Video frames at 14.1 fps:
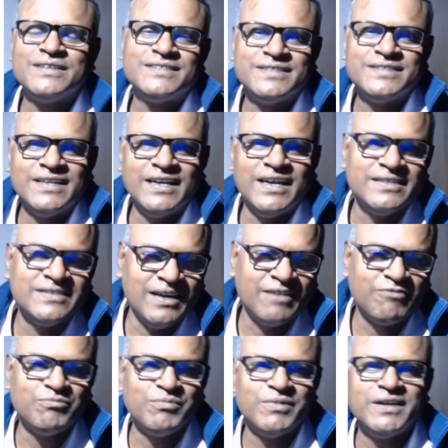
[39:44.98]
she has
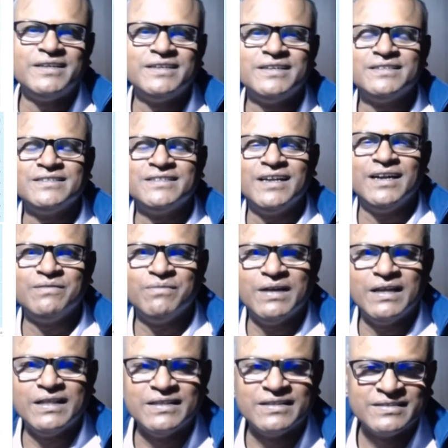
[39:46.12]
accumulated that
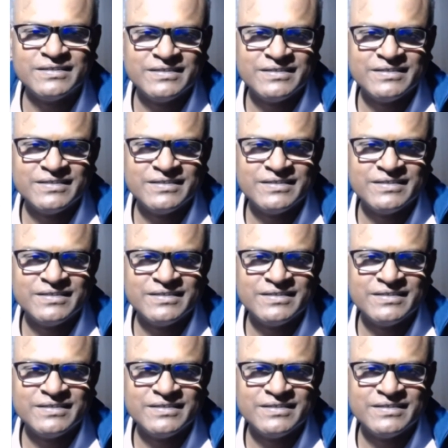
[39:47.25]
wealth?